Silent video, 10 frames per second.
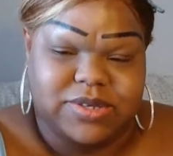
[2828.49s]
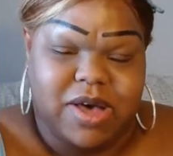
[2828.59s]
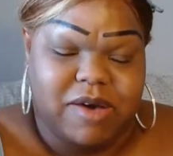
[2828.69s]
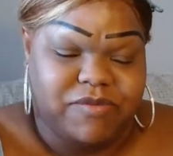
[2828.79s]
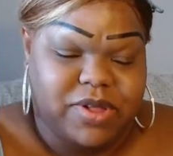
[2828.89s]
So
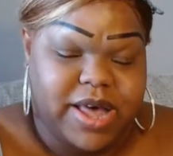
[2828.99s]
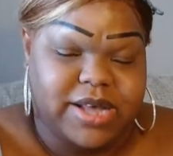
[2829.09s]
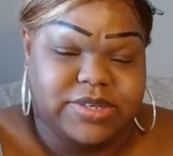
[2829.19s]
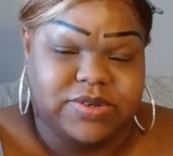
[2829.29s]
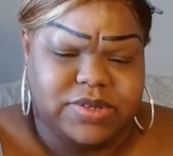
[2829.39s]
I feel
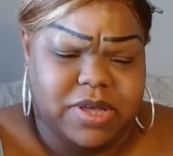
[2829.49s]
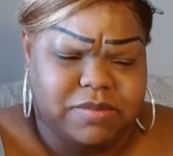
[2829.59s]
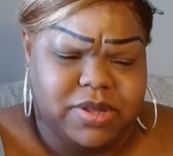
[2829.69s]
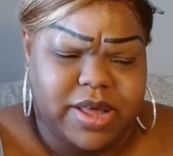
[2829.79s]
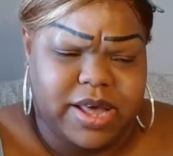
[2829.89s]
like to
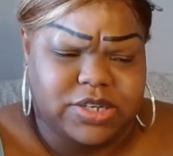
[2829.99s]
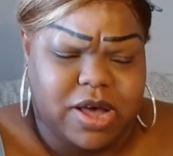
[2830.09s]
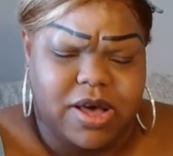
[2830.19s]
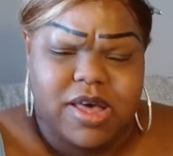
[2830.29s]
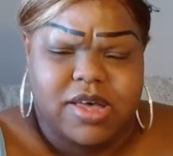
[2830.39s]
something that y'all